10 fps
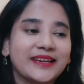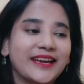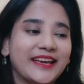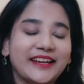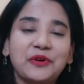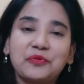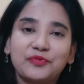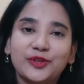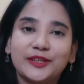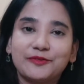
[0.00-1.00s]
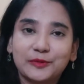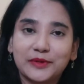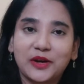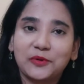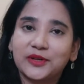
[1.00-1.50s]
and hopefully from
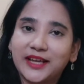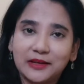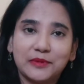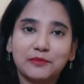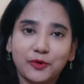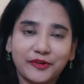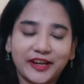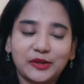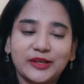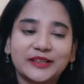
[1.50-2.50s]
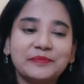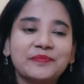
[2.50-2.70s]
now on I'll be more regular.